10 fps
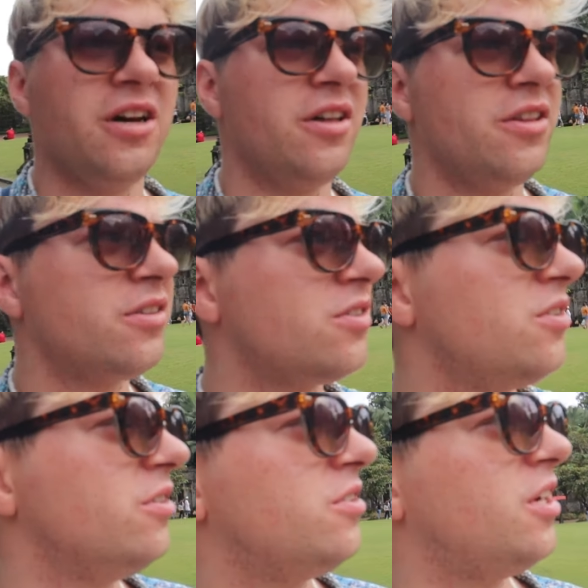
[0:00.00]
this
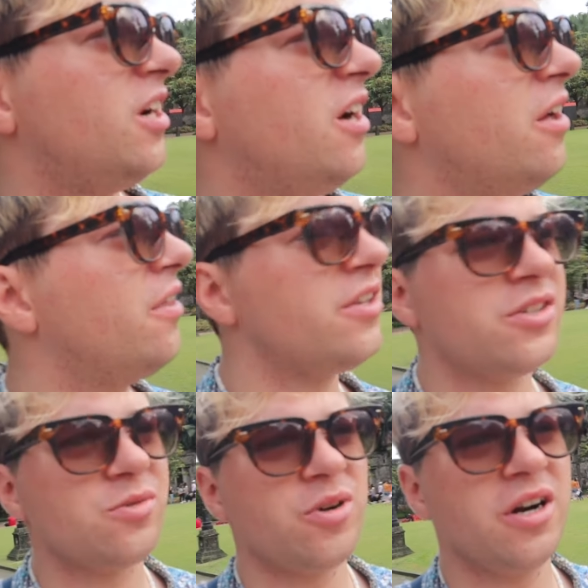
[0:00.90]
is
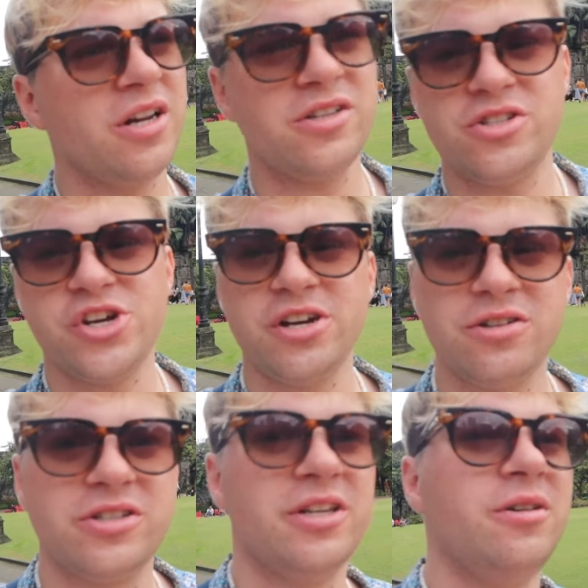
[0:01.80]
where his
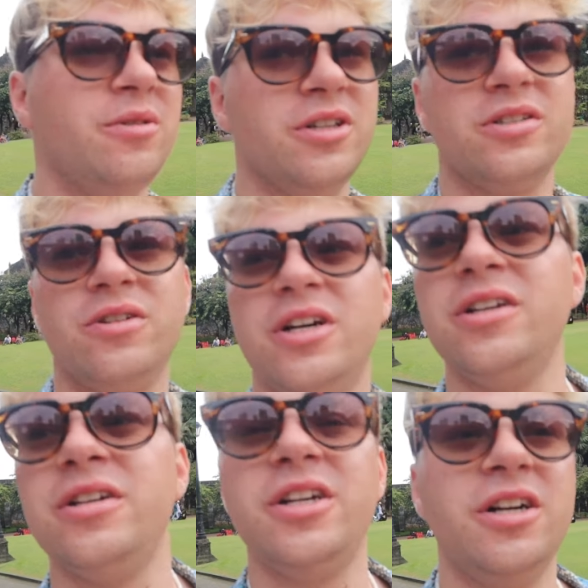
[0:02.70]
jail cell was, right
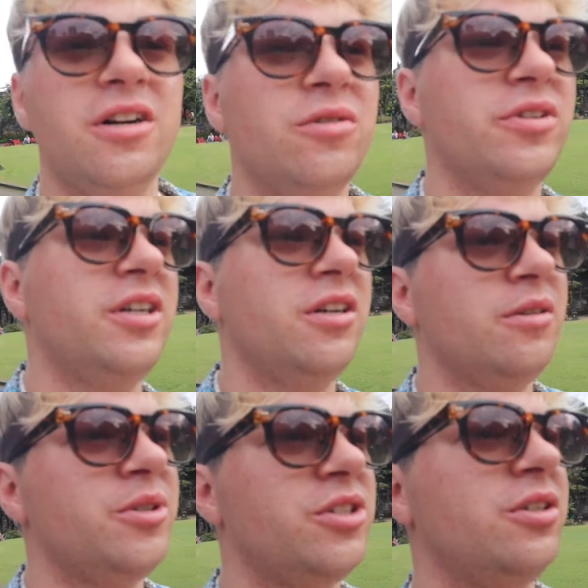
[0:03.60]
in here, over here.
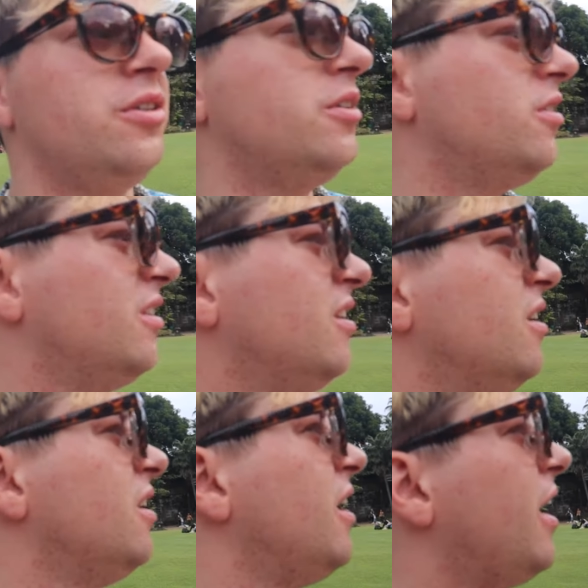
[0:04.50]
Let me show you.
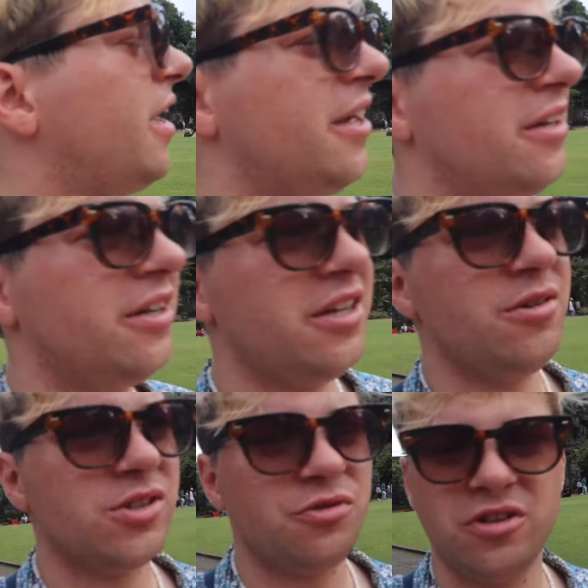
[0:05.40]
And he
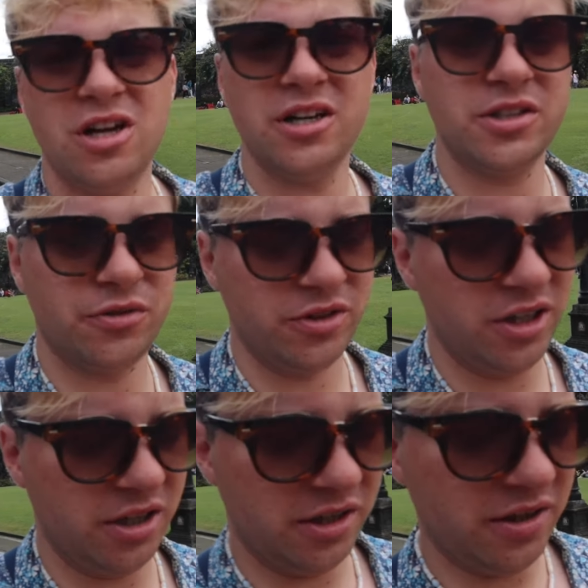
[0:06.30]
was a
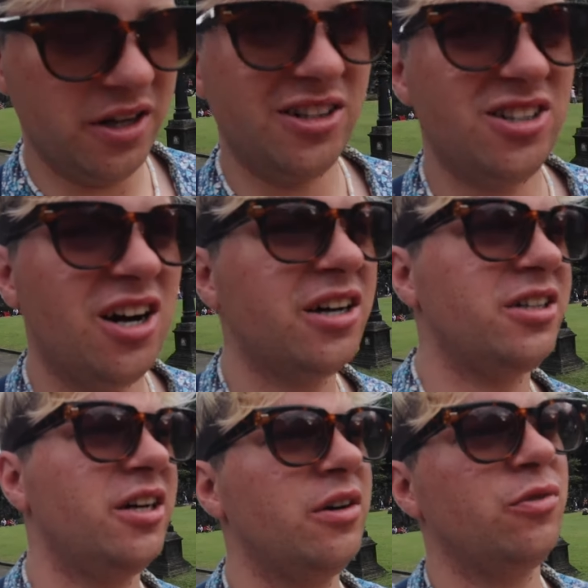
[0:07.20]
philosopher and a
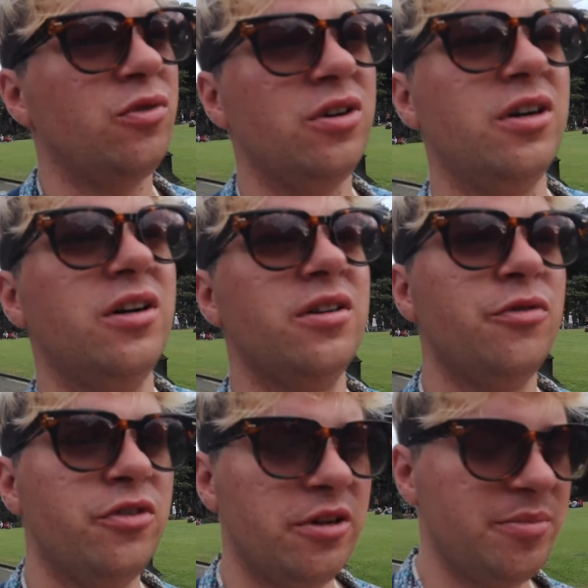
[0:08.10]
doctor for the
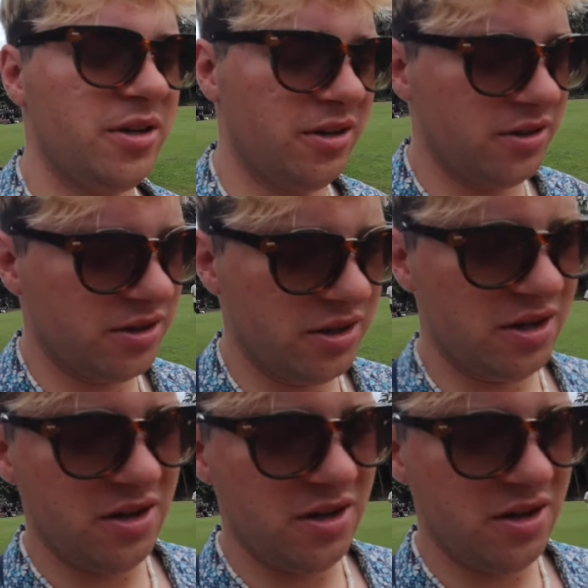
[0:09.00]
Philippines.